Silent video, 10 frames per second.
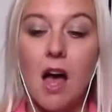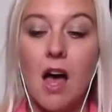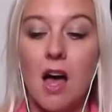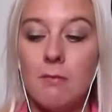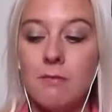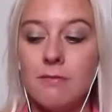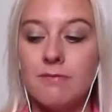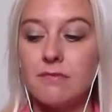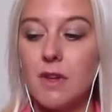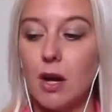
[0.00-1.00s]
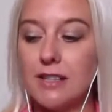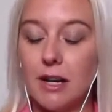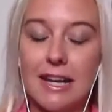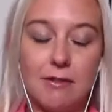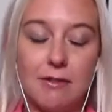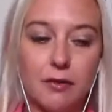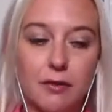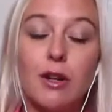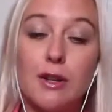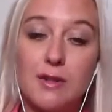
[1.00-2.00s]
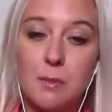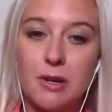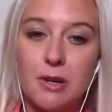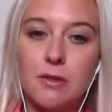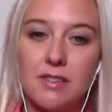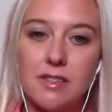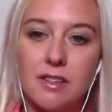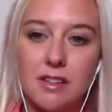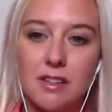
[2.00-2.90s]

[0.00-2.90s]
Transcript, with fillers: Um, I, I hear a lot of toddlers and preschoolers